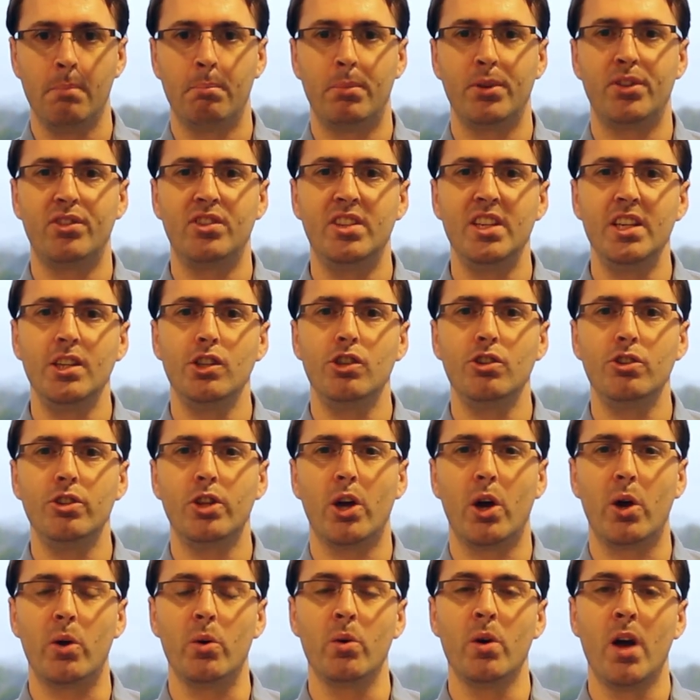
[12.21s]
But did you
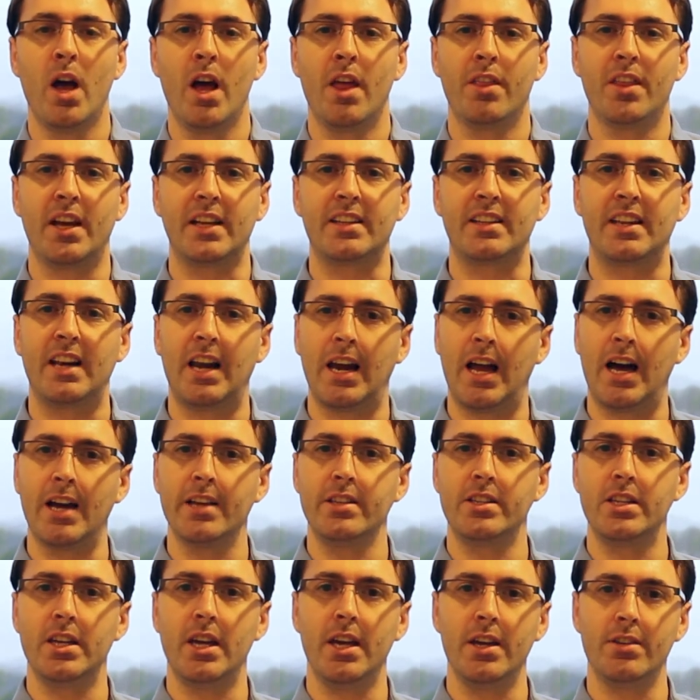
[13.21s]
know that
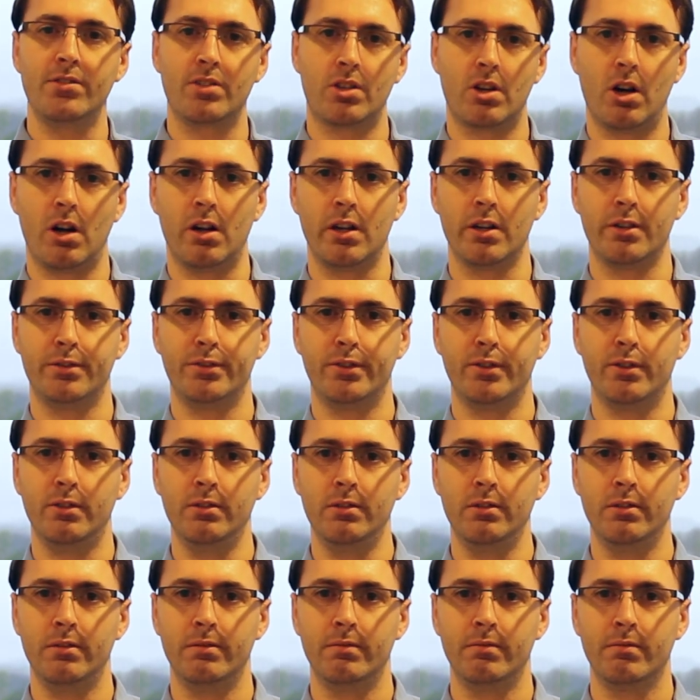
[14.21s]
light is
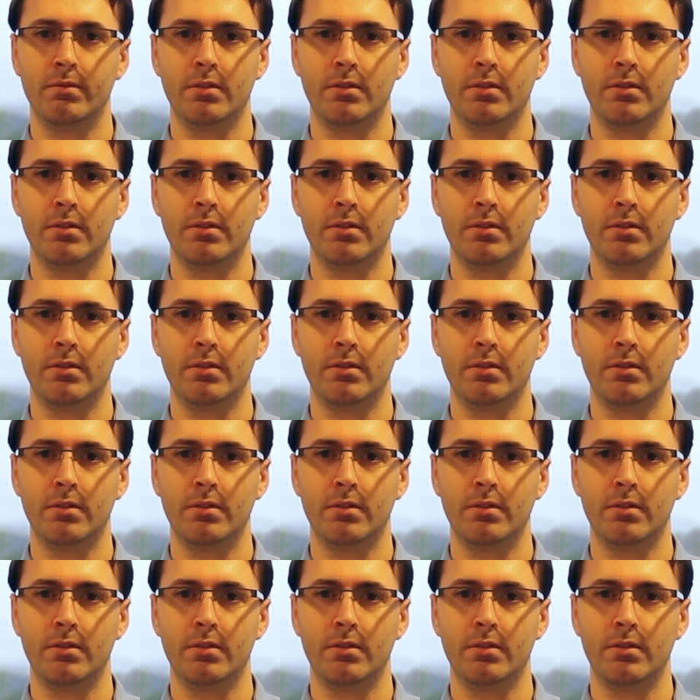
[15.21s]
colorful?